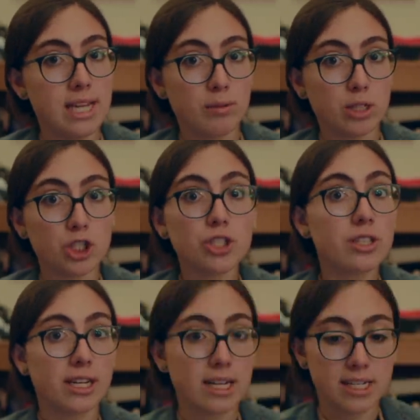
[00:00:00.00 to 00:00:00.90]

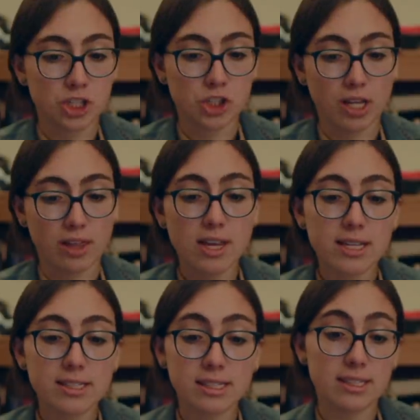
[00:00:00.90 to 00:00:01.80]
establish in a contention like
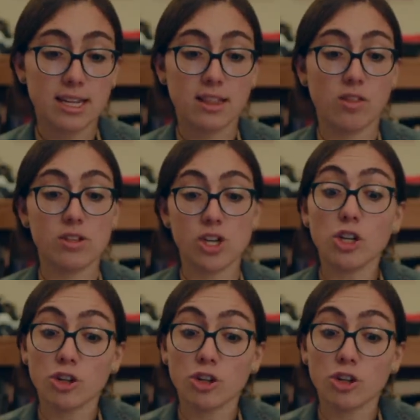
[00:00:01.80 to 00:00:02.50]
this is that this